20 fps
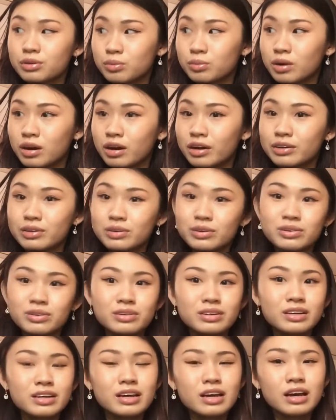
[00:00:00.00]
while,
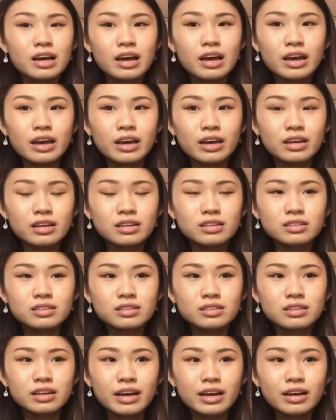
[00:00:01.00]

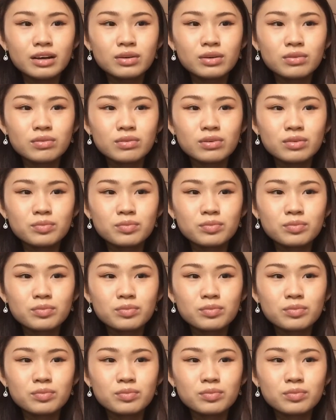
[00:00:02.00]
and now